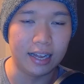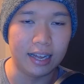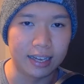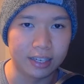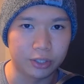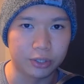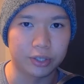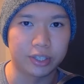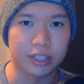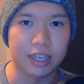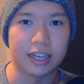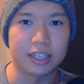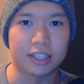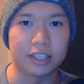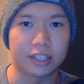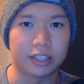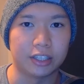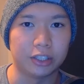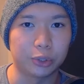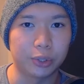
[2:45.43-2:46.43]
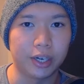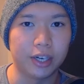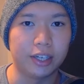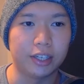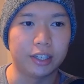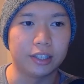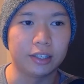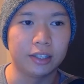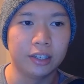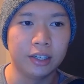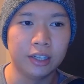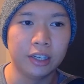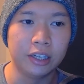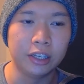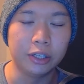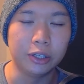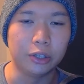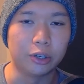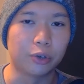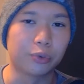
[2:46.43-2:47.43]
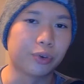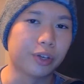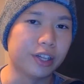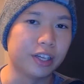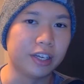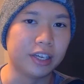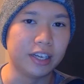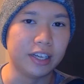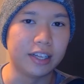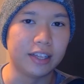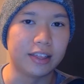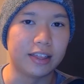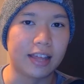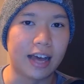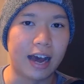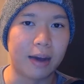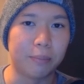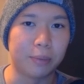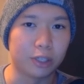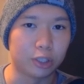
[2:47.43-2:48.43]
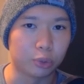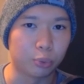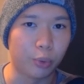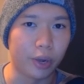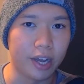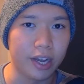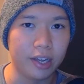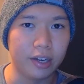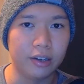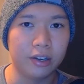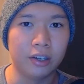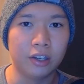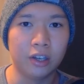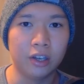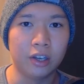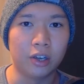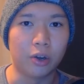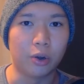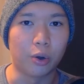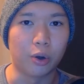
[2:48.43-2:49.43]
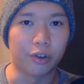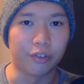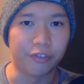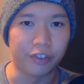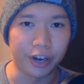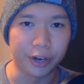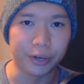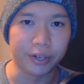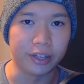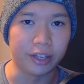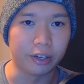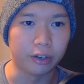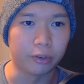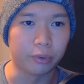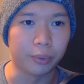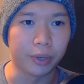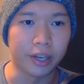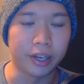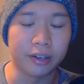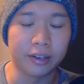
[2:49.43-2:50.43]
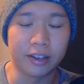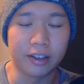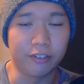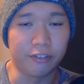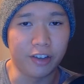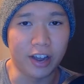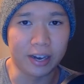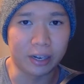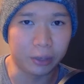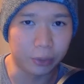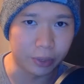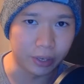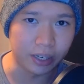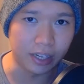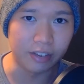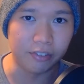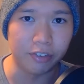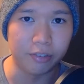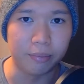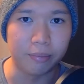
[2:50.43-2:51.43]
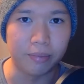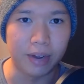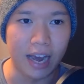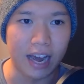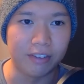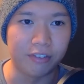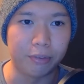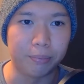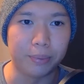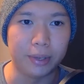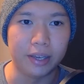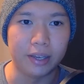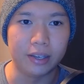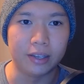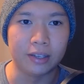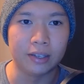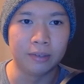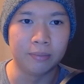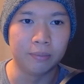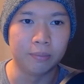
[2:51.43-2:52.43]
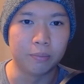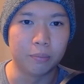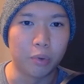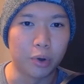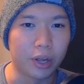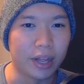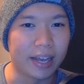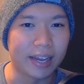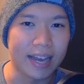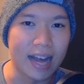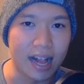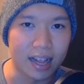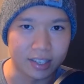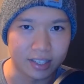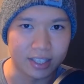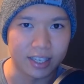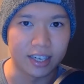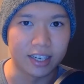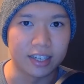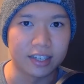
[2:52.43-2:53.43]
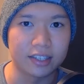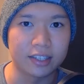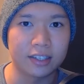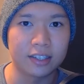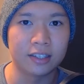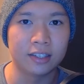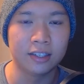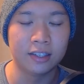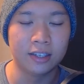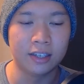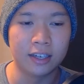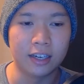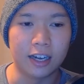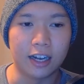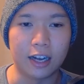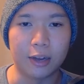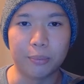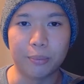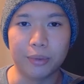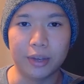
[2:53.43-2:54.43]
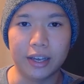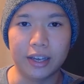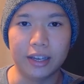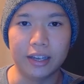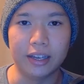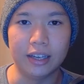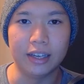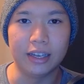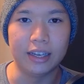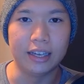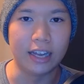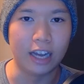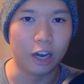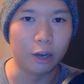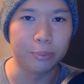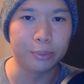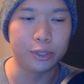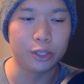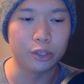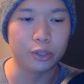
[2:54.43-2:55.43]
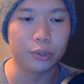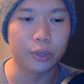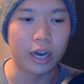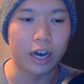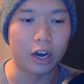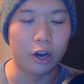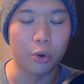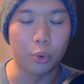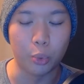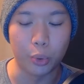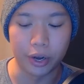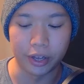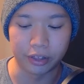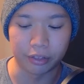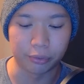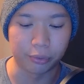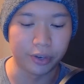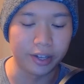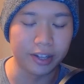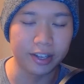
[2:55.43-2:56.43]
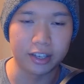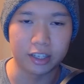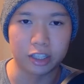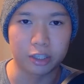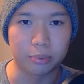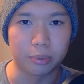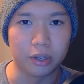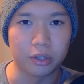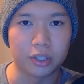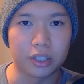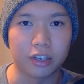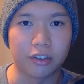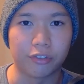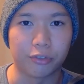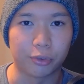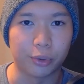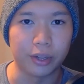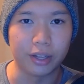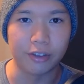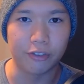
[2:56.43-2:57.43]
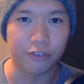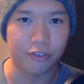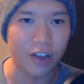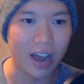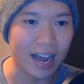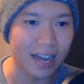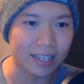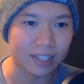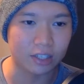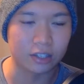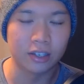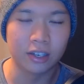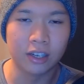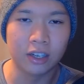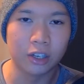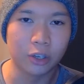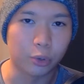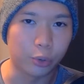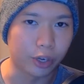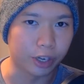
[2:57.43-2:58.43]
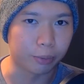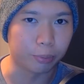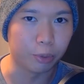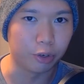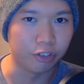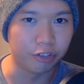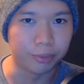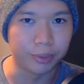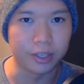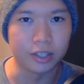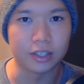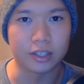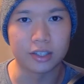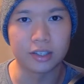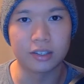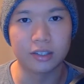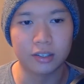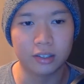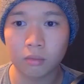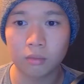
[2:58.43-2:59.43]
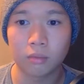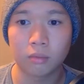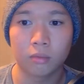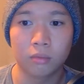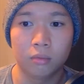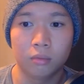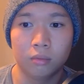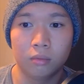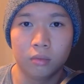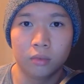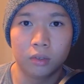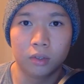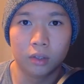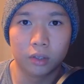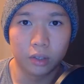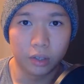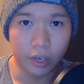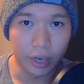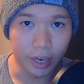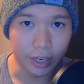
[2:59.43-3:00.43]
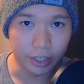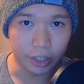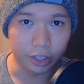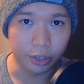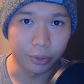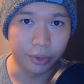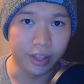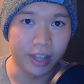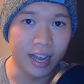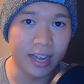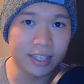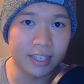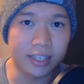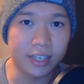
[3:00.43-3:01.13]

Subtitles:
exercises in training, you don't really need that much weight or very little weight. In fact, you can even have it be more like calisthenics. It helps you out with really explosive, really fast, quick movements. All right, so with that